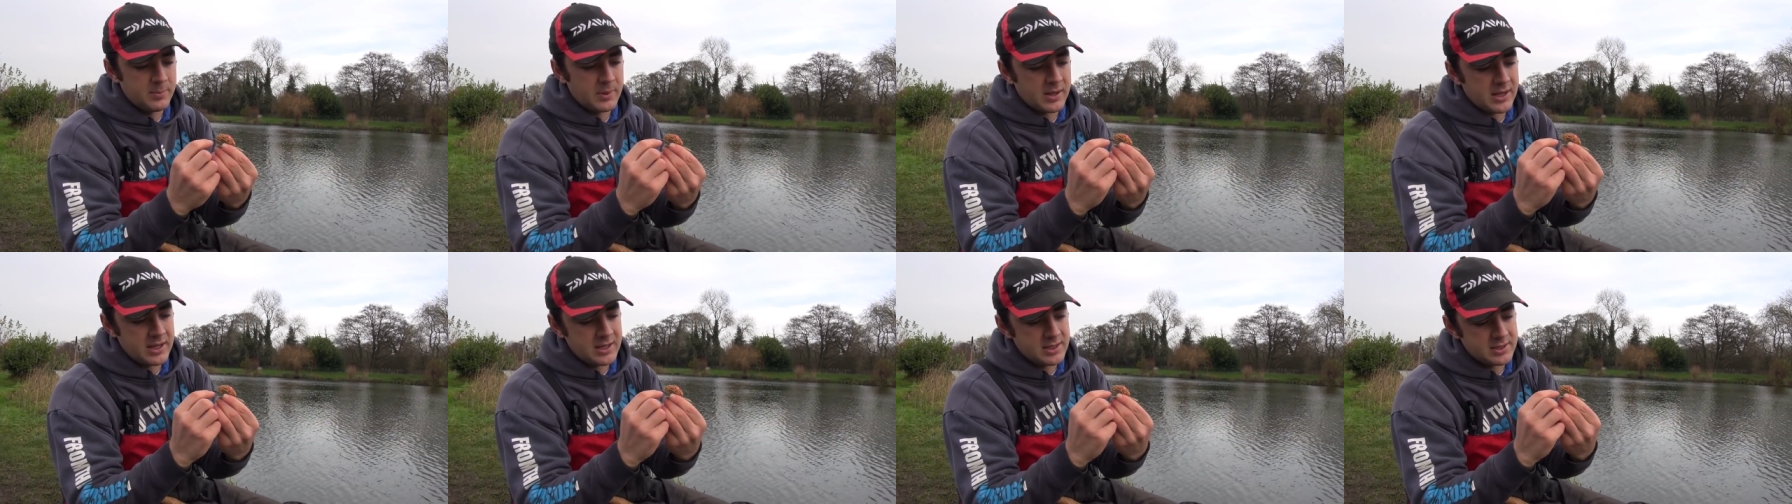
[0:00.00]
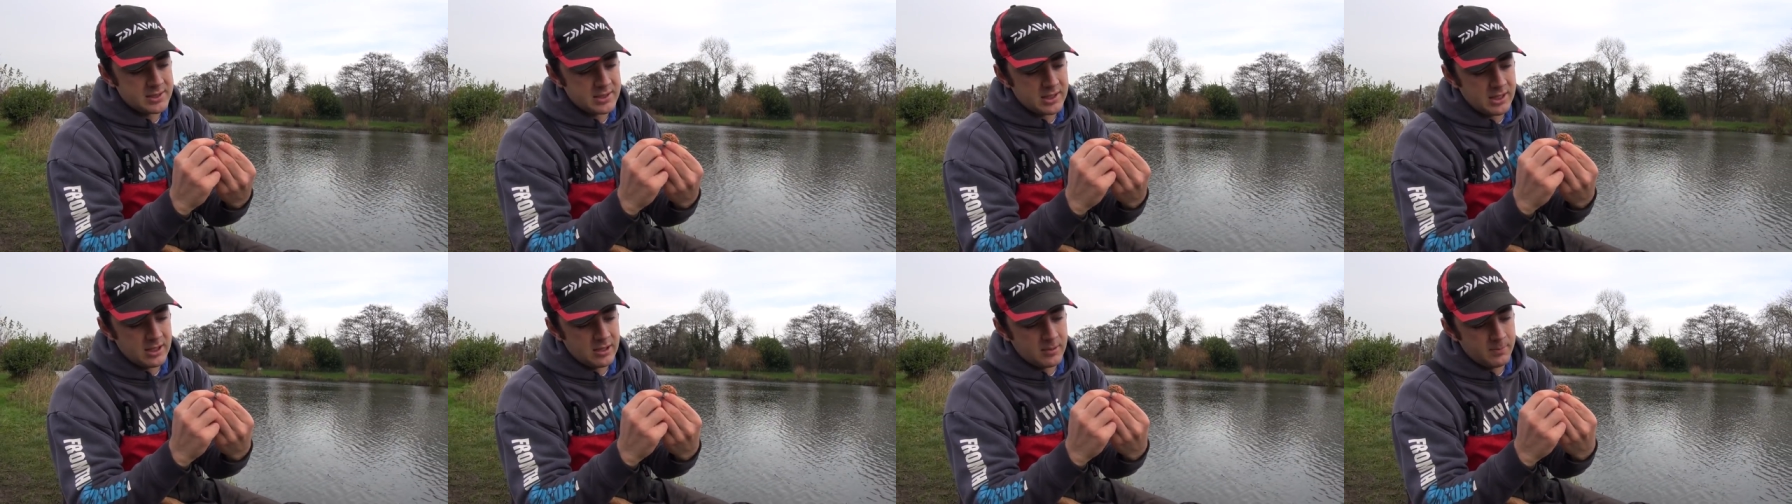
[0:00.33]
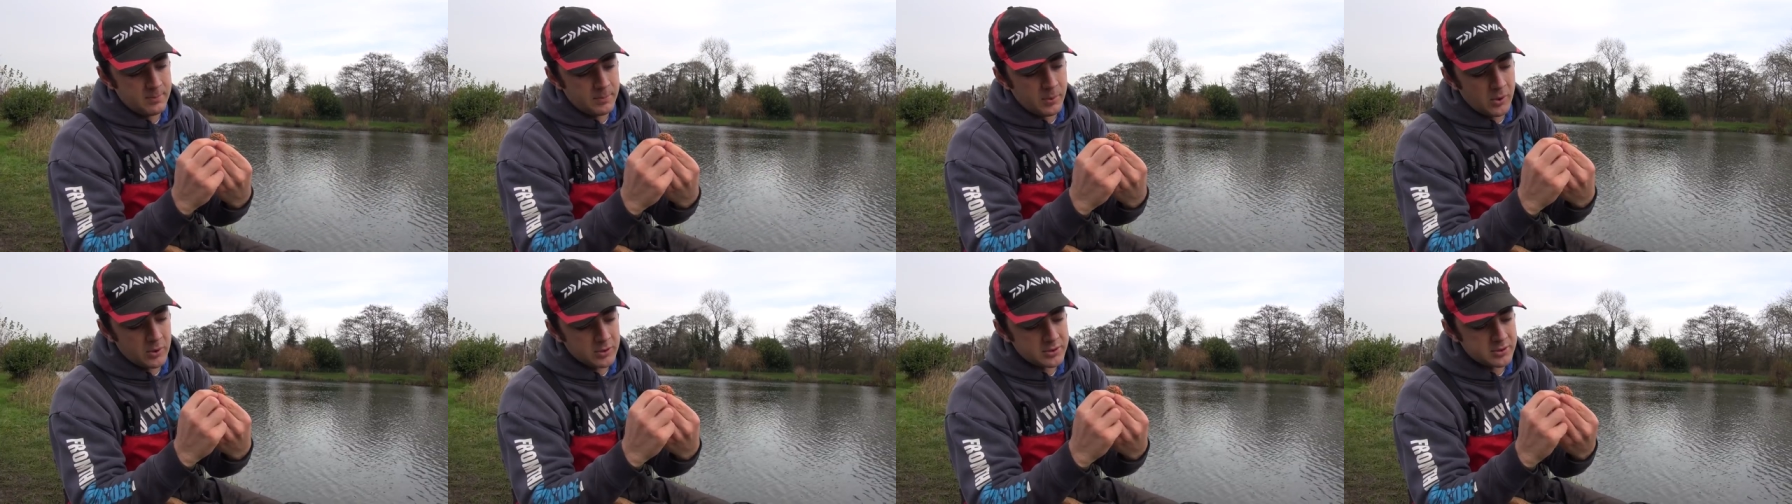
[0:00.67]
placed in the
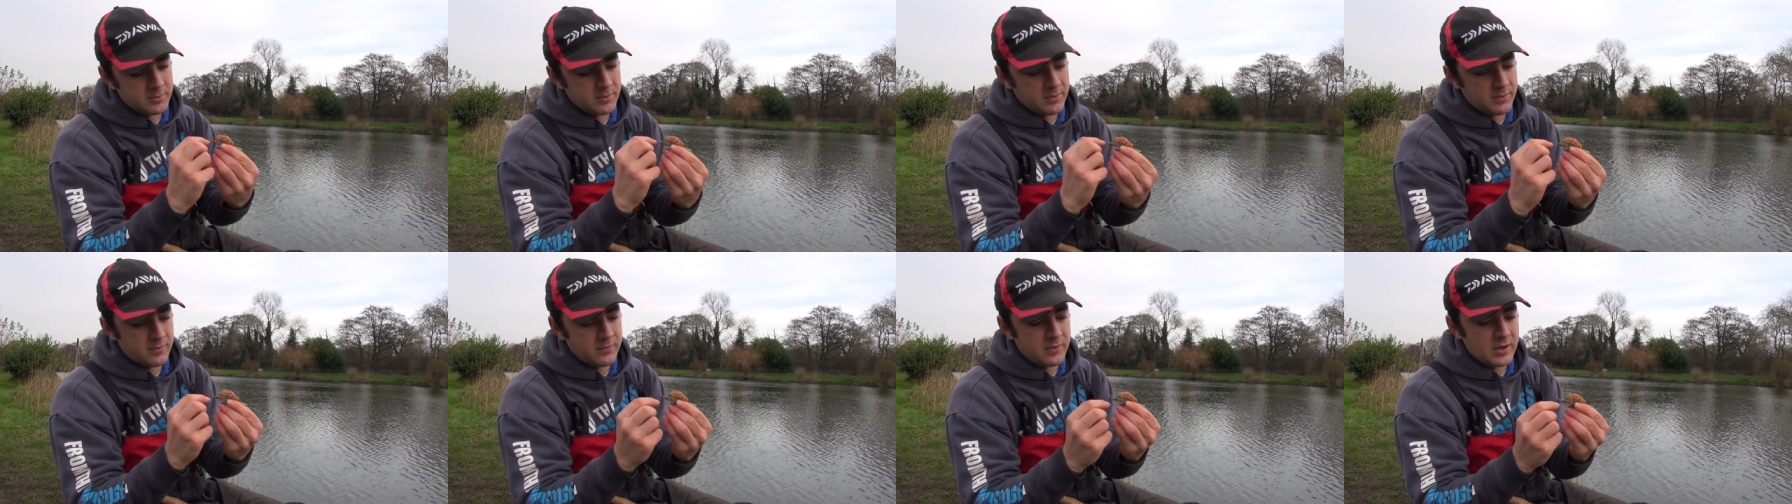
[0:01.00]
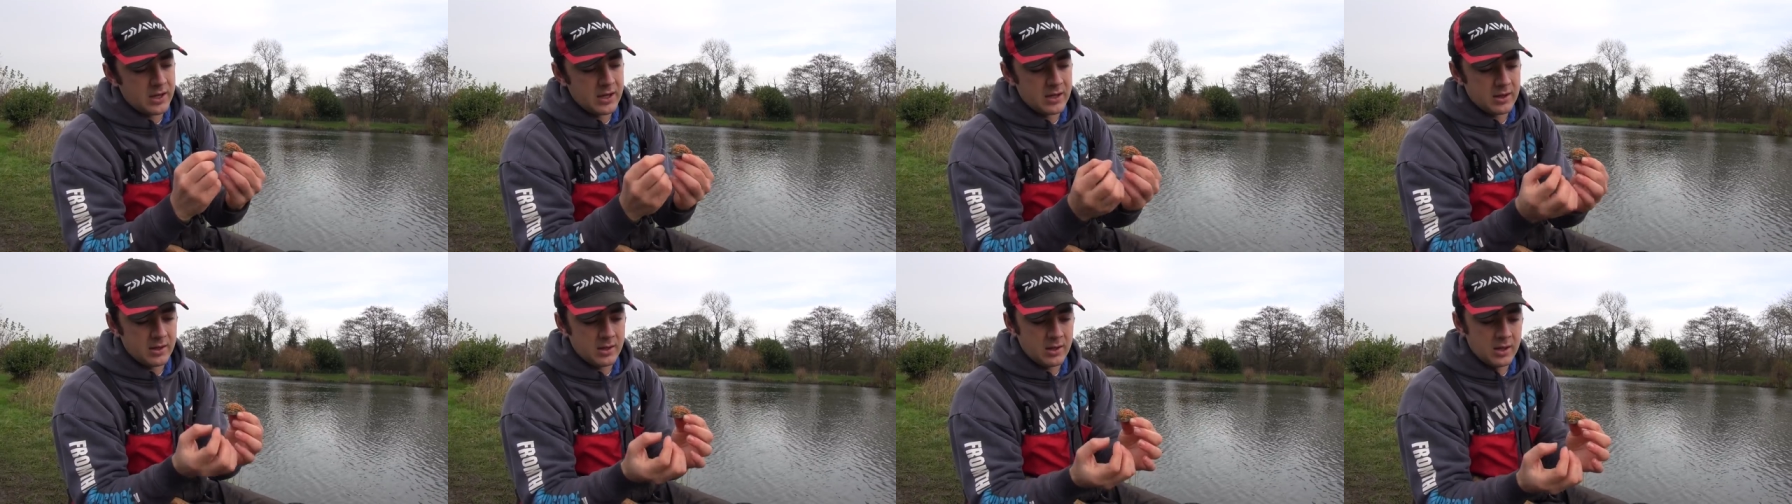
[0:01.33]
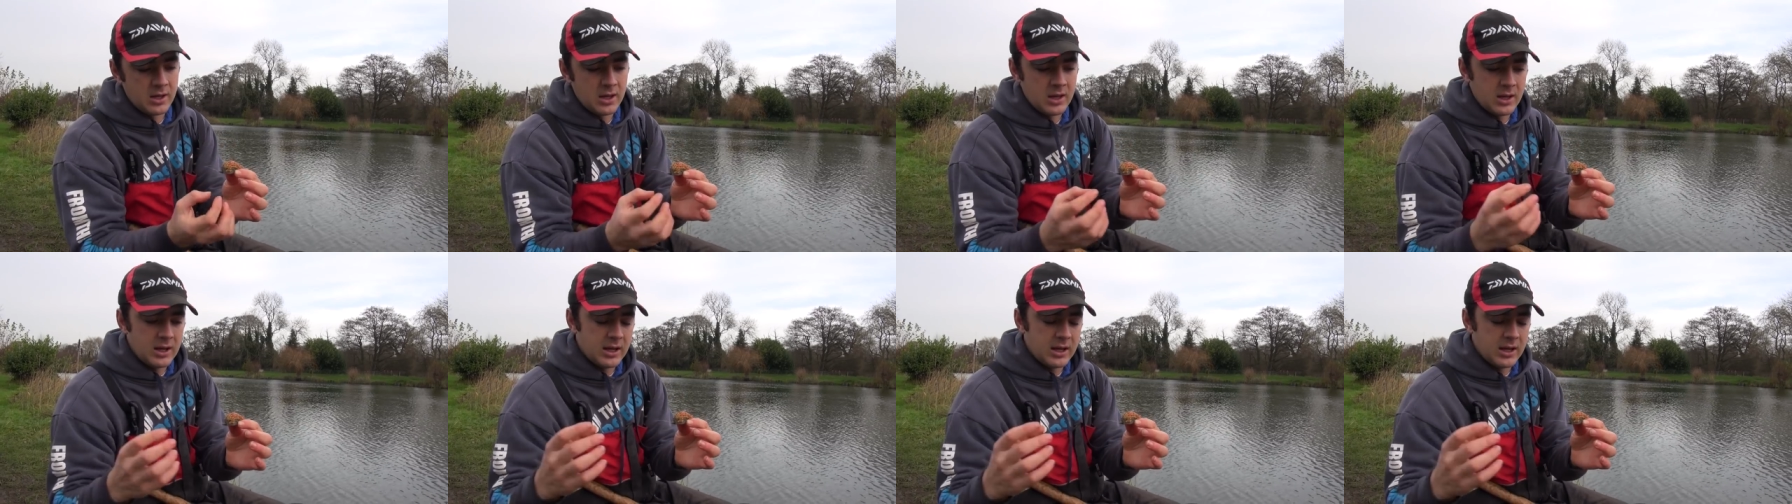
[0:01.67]
bottom of the feeder,